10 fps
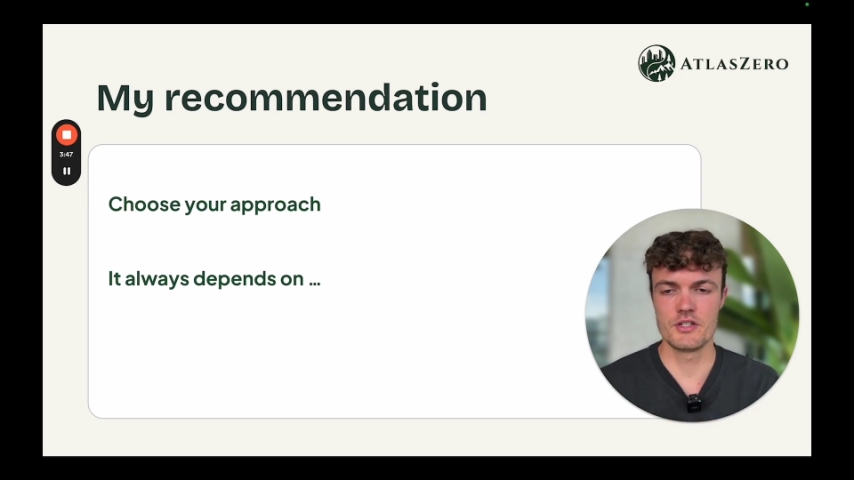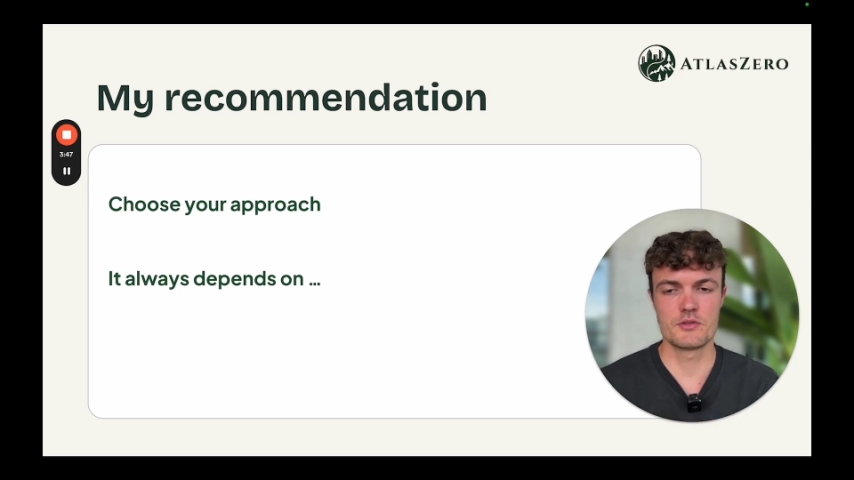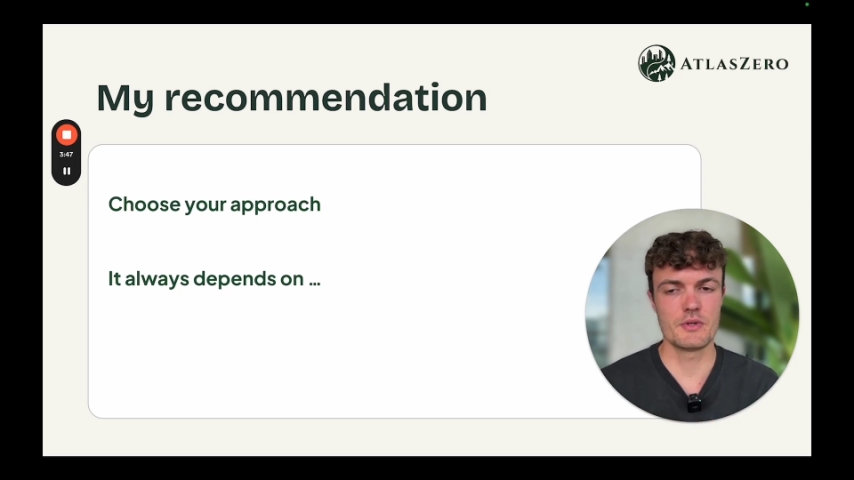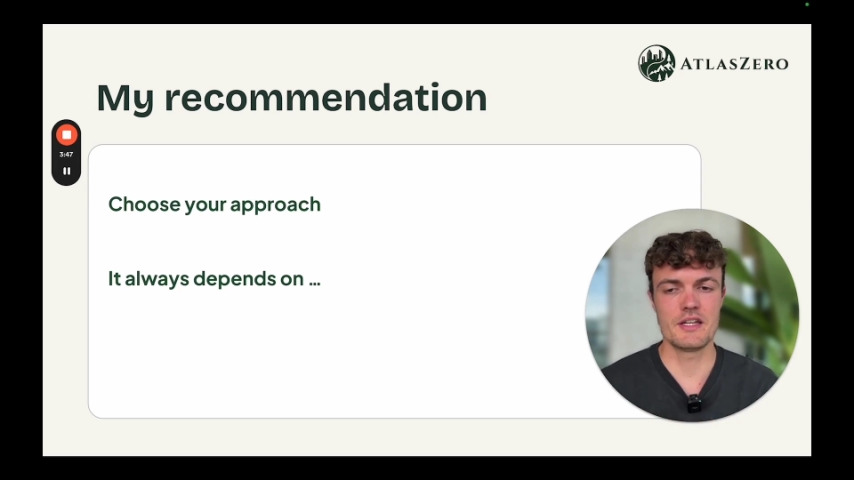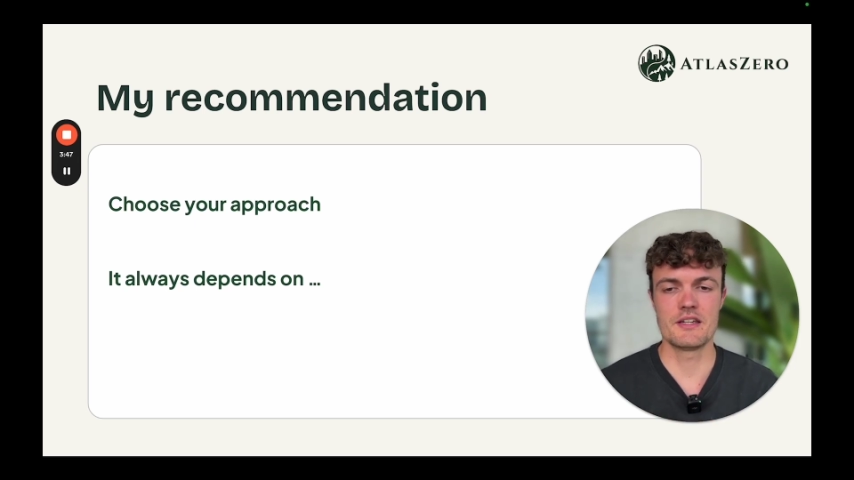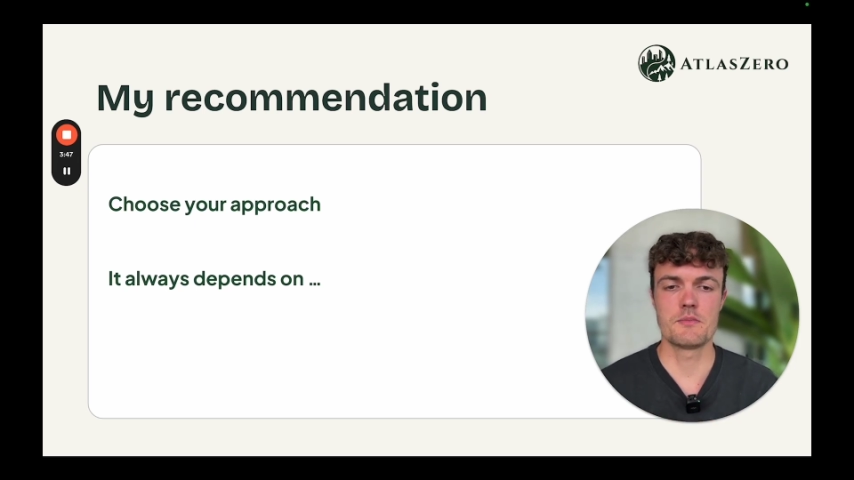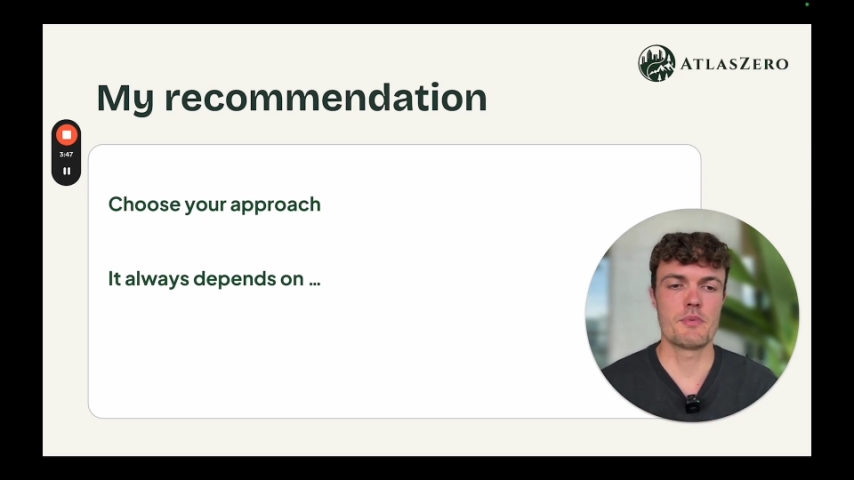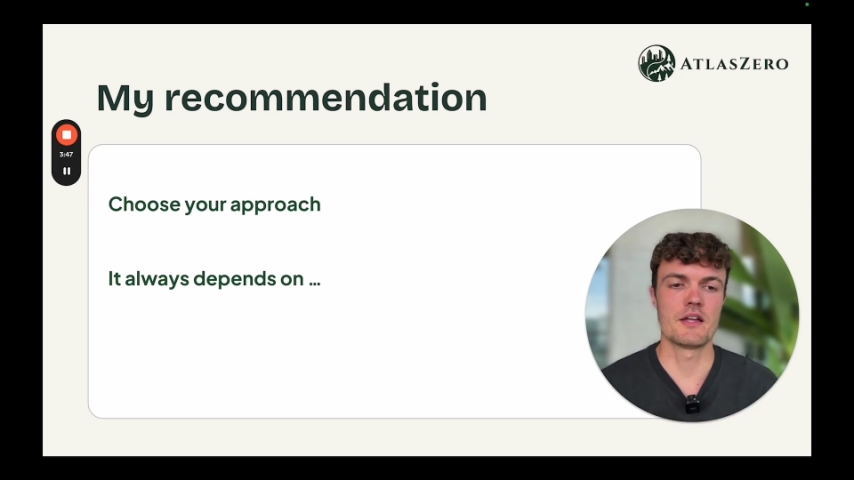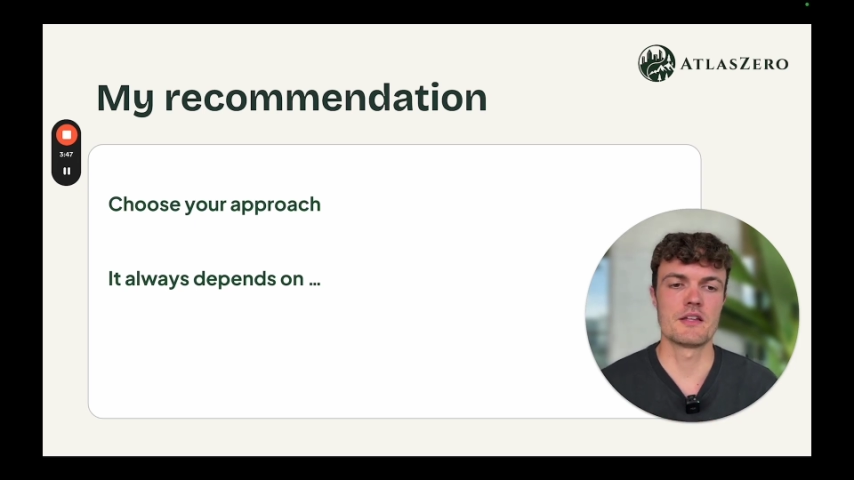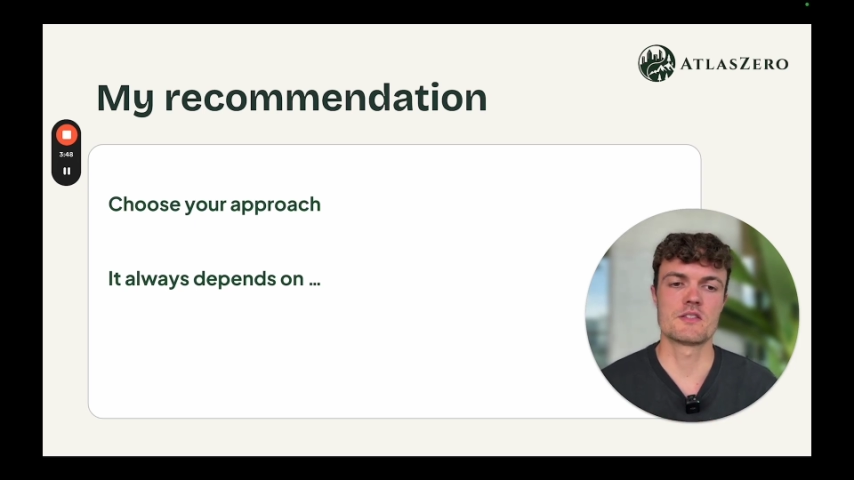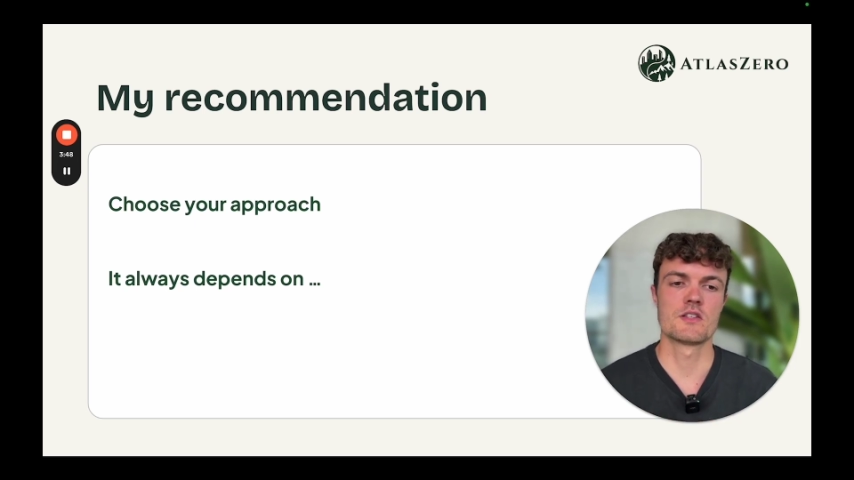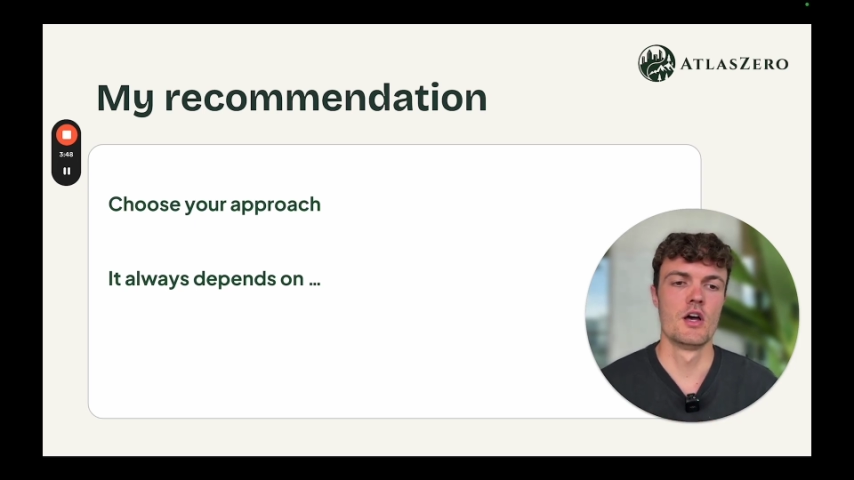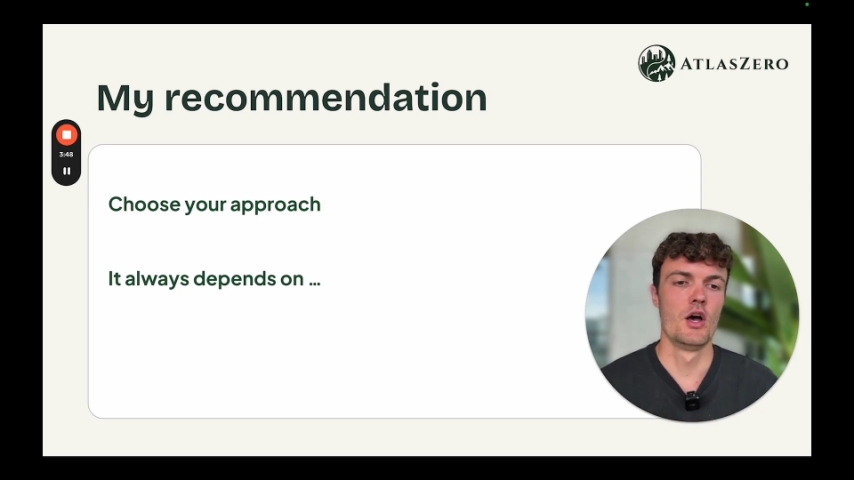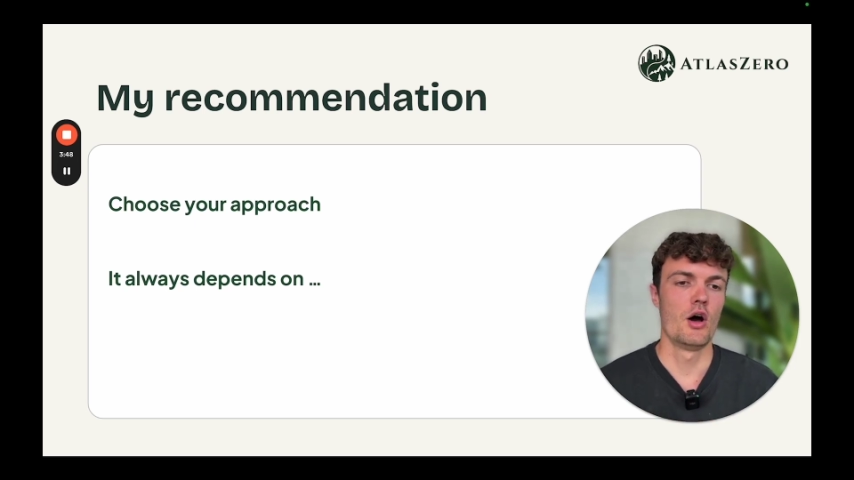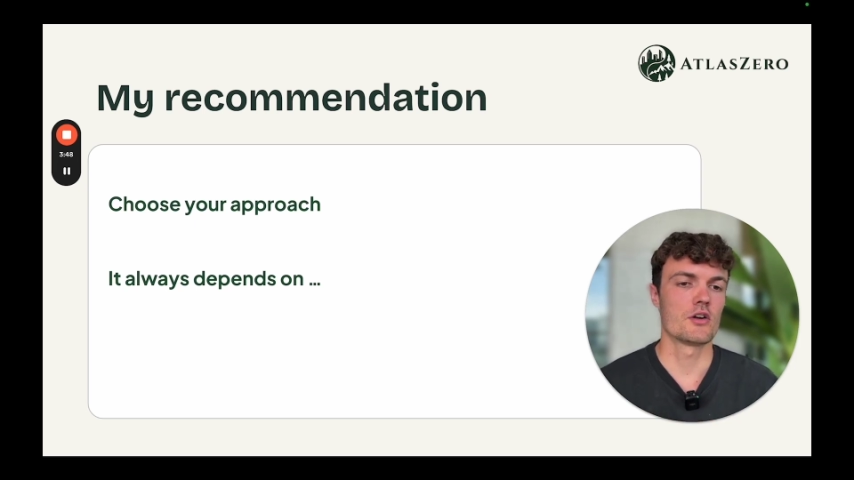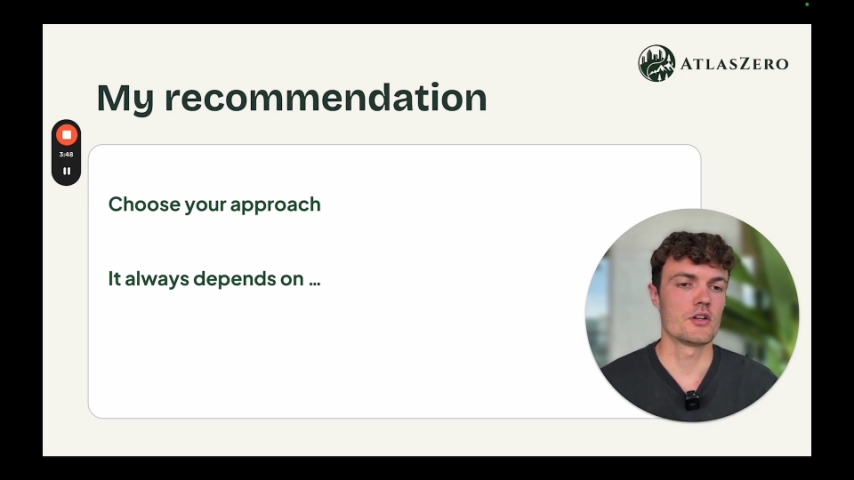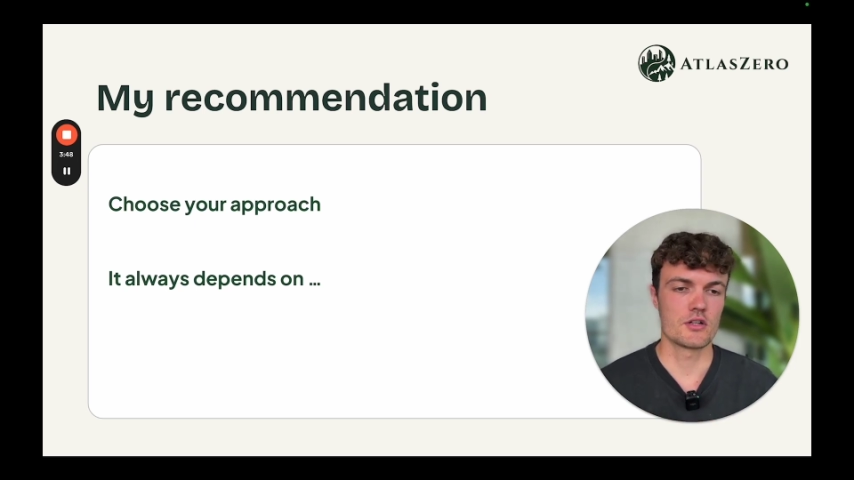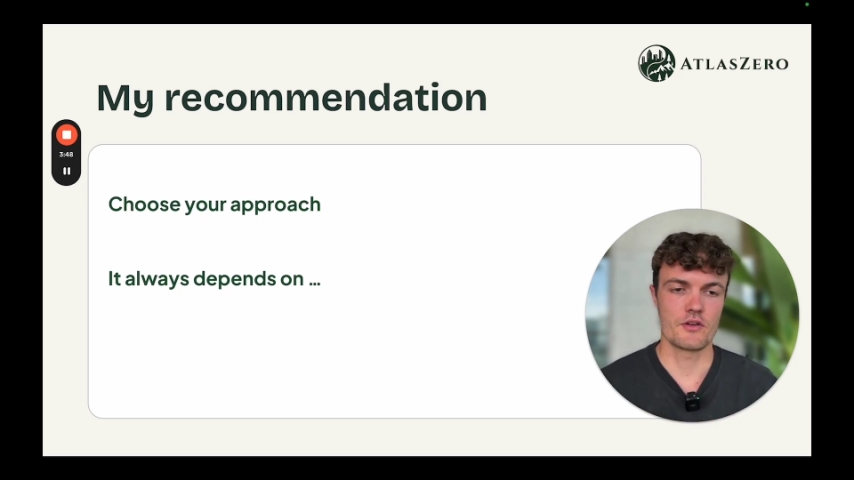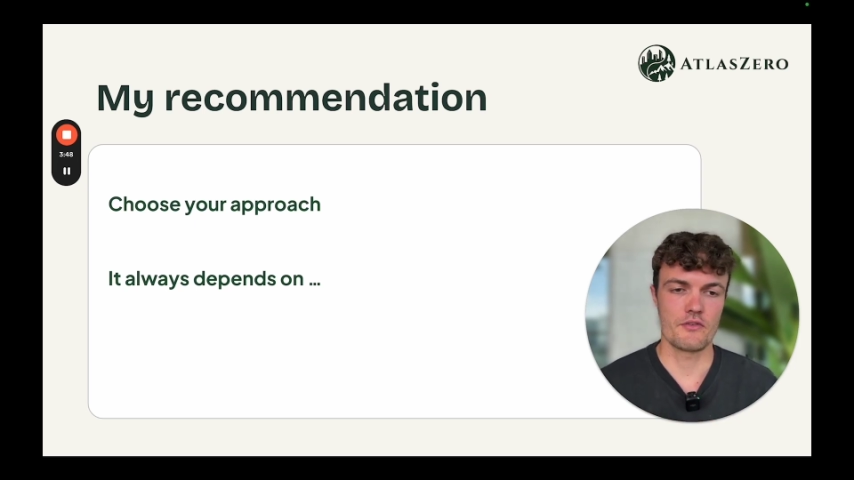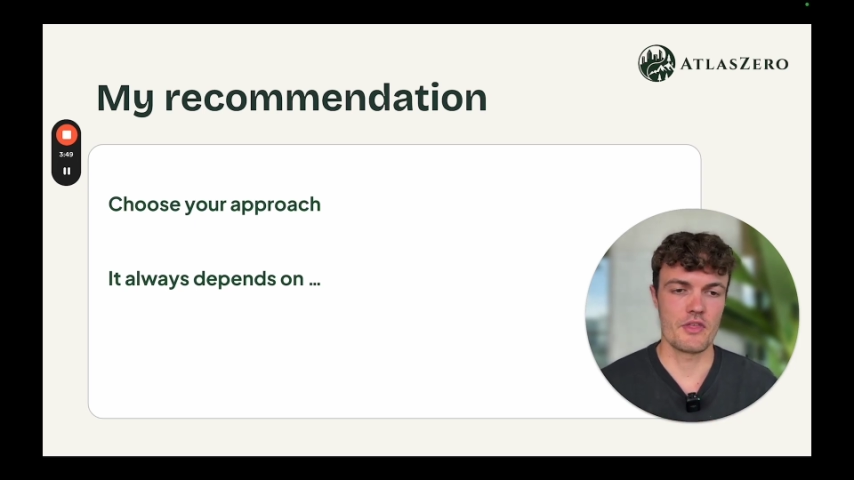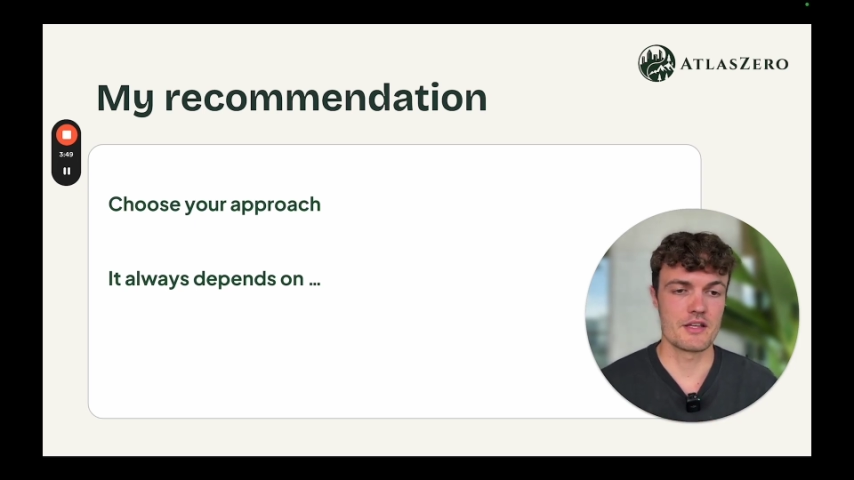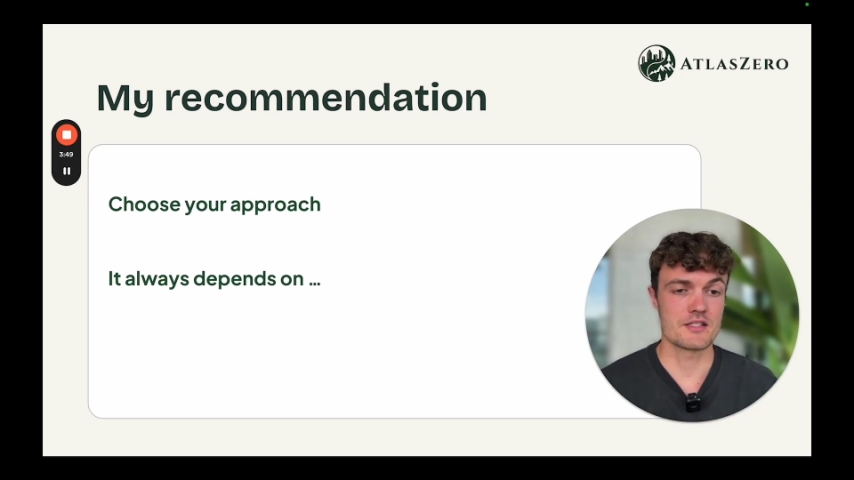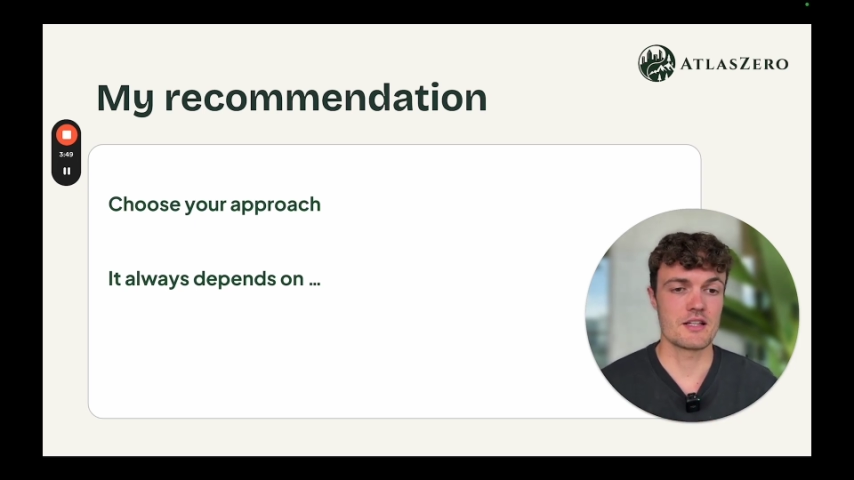It really depends on a lot of things,